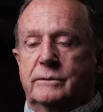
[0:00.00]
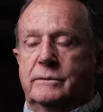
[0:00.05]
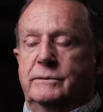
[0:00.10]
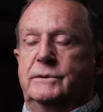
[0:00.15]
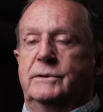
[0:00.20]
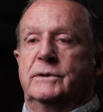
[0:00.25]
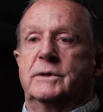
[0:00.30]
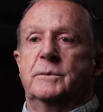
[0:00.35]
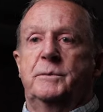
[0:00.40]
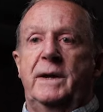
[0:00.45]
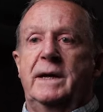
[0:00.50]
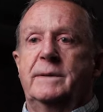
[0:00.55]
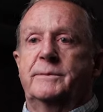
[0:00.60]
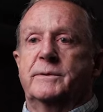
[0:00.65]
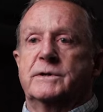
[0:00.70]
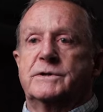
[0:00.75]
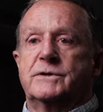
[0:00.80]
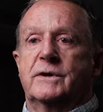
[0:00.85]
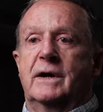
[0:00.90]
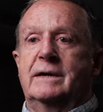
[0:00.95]
Do the
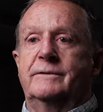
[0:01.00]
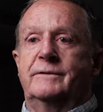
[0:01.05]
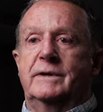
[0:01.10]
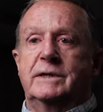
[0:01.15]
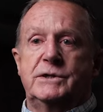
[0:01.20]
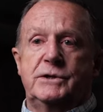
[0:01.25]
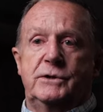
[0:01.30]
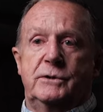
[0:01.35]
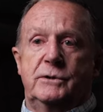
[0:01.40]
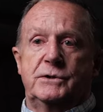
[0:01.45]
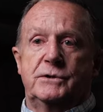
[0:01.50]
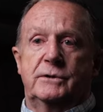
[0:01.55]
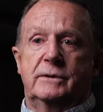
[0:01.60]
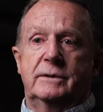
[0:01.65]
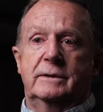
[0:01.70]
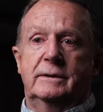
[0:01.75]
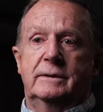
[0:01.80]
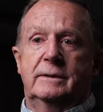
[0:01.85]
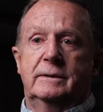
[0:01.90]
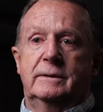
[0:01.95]
paper drive as
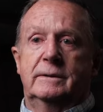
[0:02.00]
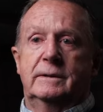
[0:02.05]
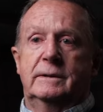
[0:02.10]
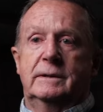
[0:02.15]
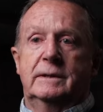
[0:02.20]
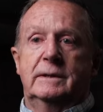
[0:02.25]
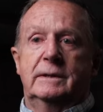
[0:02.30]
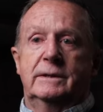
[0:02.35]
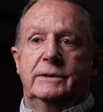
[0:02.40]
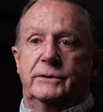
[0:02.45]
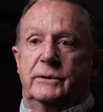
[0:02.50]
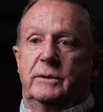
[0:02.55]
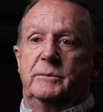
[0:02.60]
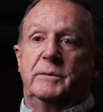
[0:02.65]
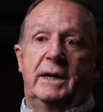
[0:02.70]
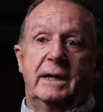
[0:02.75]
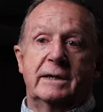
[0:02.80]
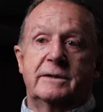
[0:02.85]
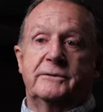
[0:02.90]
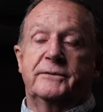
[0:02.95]
usual, do a
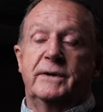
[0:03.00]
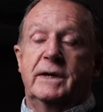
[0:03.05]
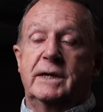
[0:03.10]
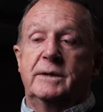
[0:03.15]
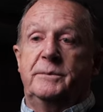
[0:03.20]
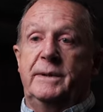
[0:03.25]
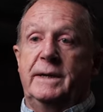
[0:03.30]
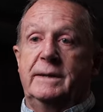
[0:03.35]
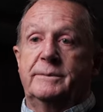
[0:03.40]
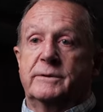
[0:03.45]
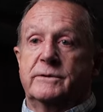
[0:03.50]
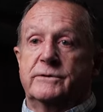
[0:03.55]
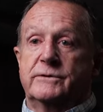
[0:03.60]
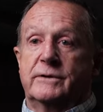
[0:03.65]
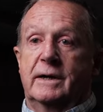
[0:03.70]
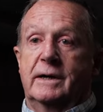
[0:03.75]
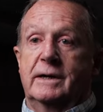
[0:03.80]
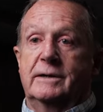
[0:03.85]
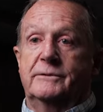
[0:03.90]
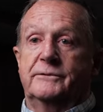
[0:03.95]
modified paper
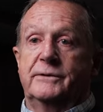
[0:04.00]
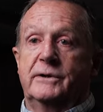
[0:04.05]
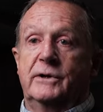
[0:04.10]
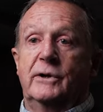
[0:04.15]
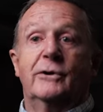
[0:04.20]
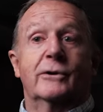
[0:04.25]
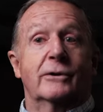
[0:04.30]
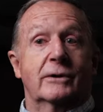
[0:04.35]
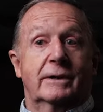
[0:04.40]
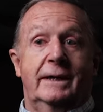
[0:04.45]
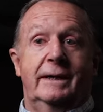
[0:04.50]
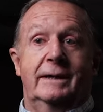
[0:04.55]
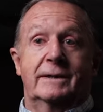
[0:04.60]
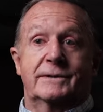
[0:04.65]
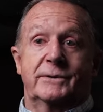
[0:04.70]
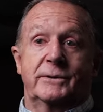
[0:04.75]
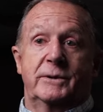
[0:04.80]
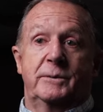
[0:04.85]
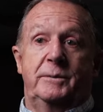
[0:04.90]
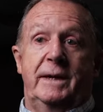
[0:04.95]
drive, or
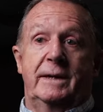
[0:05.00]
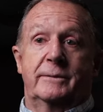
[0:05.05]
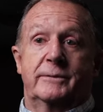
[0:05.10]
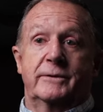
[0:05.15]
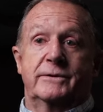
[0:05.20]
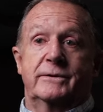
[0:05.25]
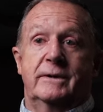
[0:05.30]
cancel the paper